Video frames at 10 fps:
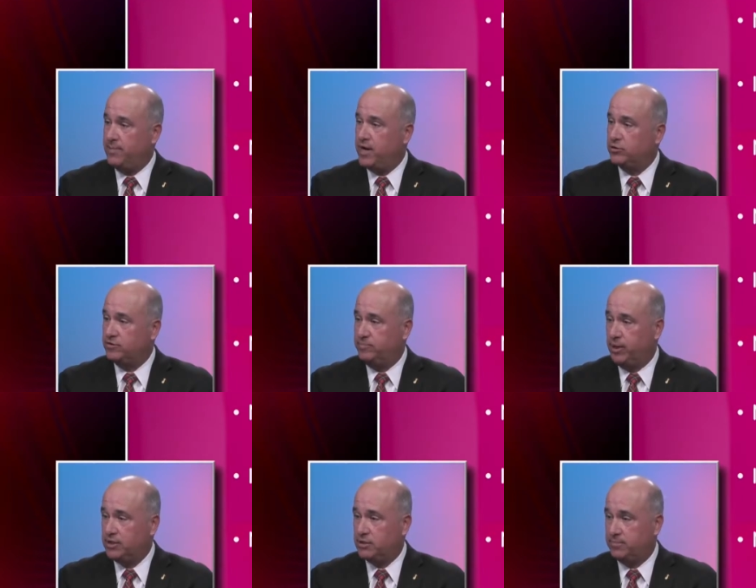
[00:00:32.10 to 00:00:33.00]
amount of
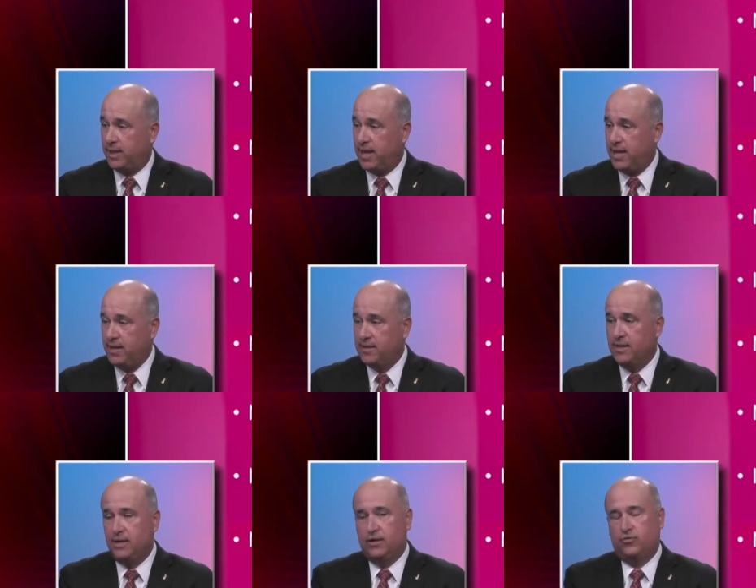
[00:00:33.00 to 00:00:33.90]
blood supply,
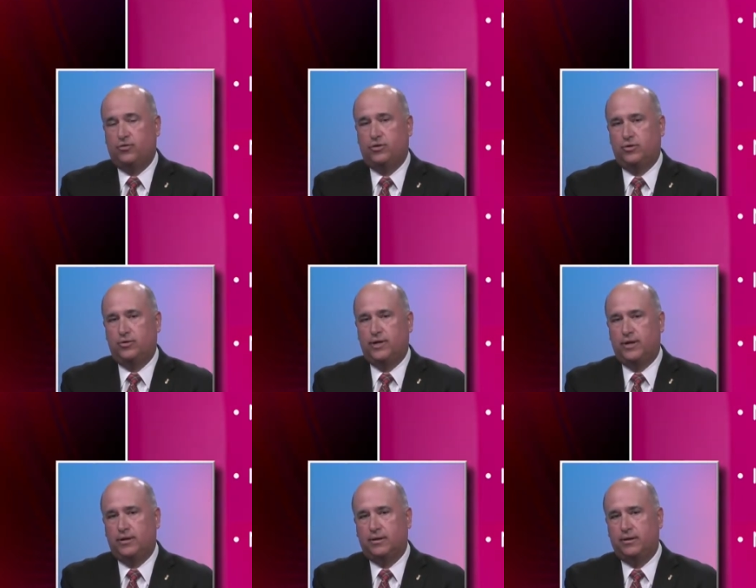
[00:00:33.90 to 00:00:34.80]
so
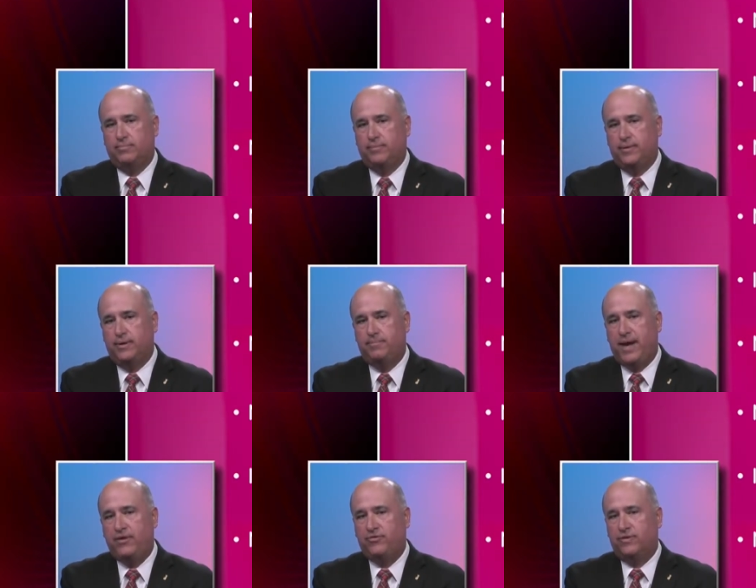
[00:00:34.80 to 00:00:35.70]
the, the, the
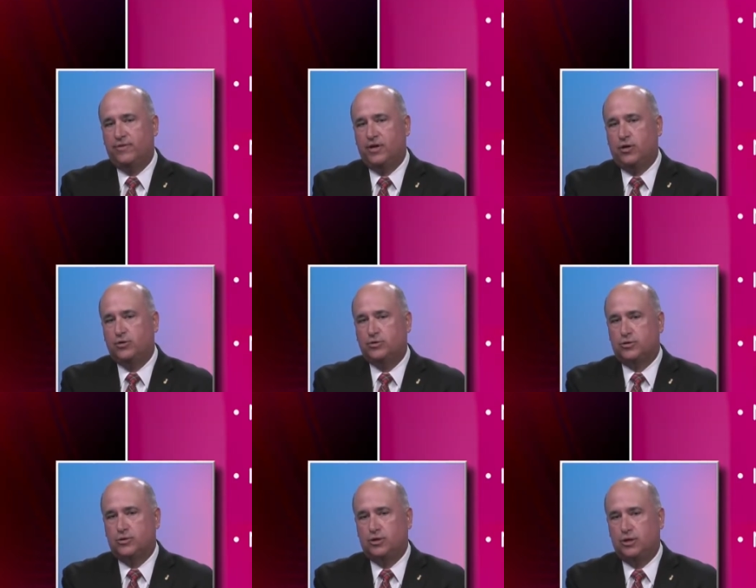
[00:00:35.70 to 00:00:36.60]
base of the
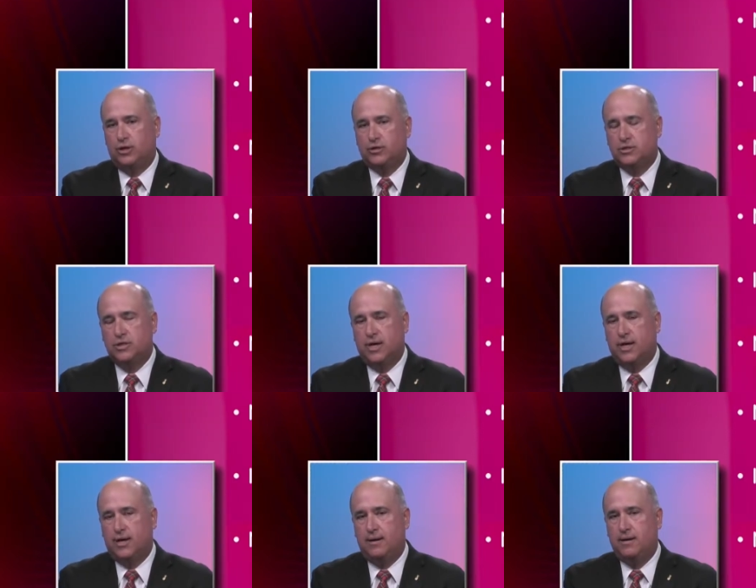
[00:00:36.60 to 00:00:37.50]
ulcer looks
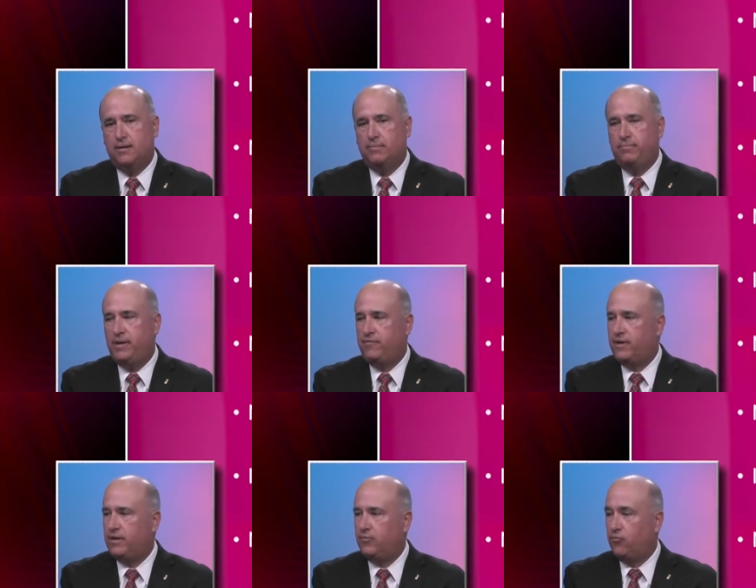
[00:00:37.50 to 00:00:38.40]
uh,
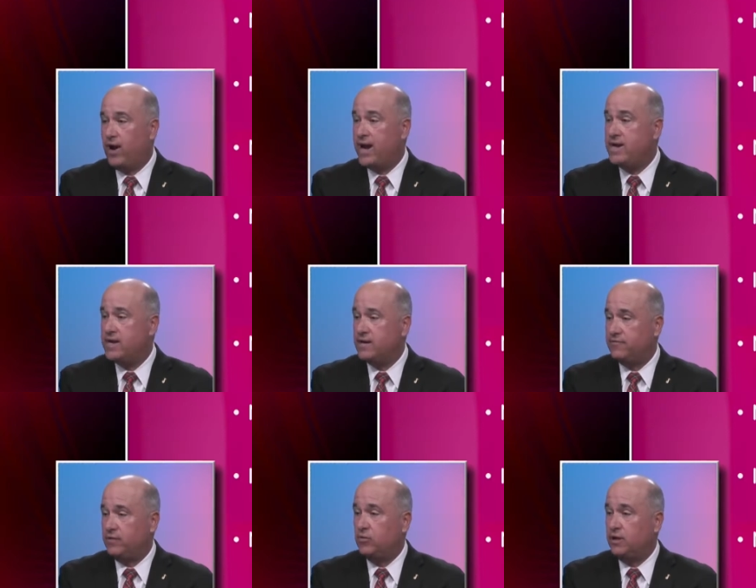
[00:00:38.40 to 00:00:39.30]
beefy red, if
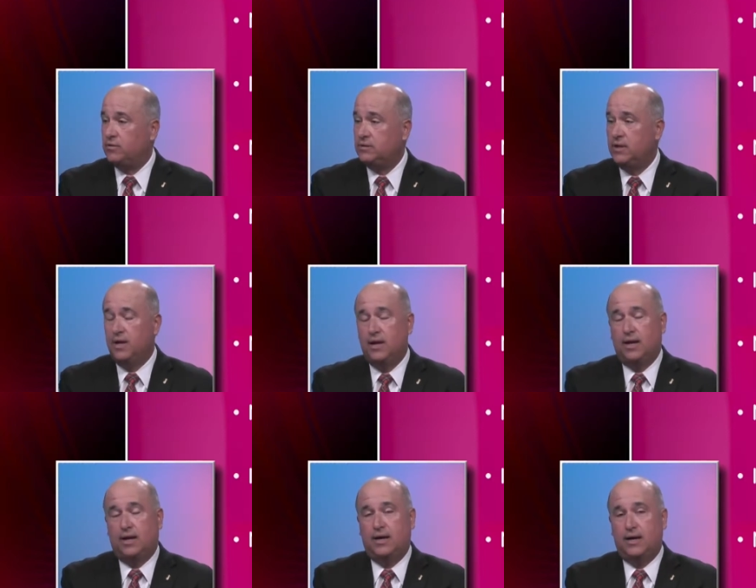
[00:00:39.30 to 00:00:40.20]
mm-hmm. you will,
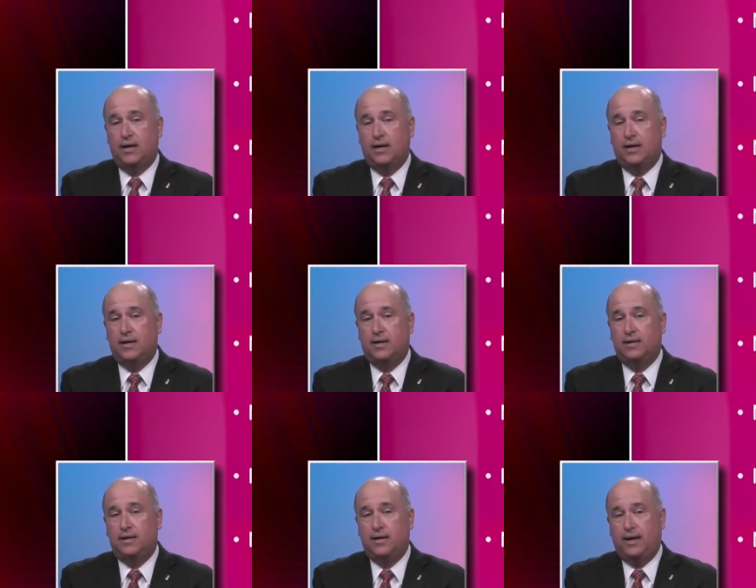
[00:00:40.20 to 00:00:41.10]
uh,
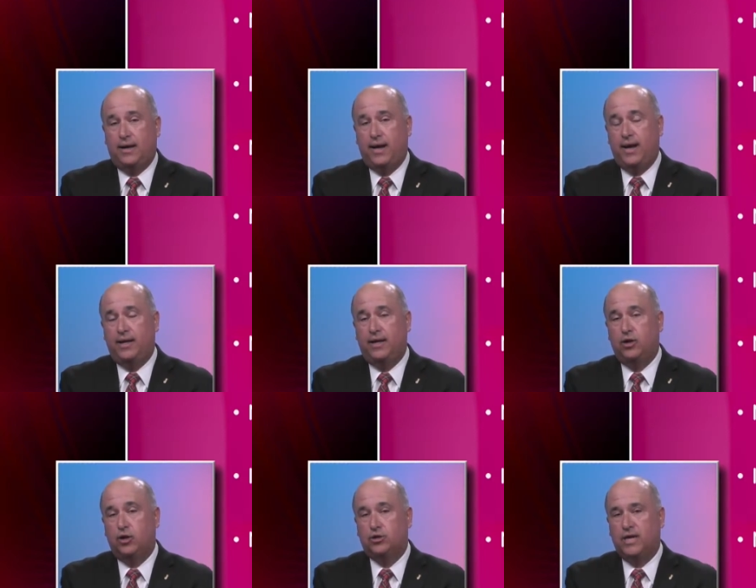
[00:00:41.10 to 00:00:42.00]
and it
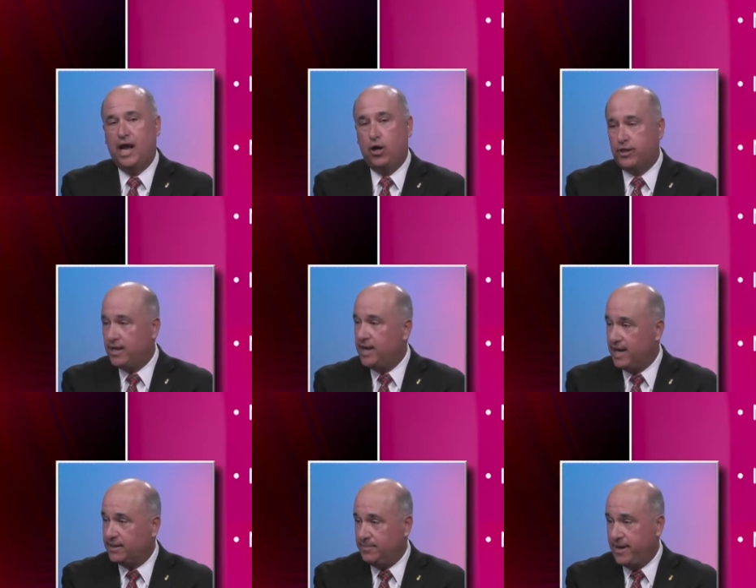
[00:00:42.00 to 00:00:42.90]
looks healthy
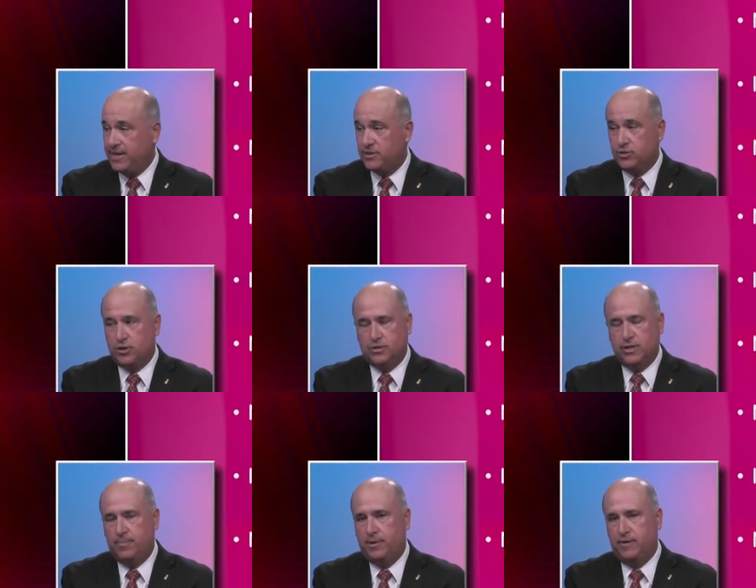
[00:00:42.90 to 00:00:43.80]
at the base. It doesn't
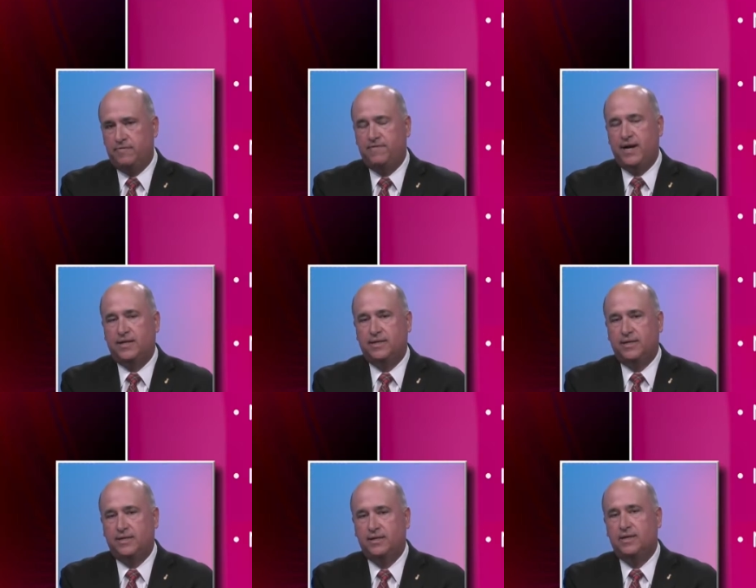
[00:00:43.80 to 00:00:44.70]
appear infected.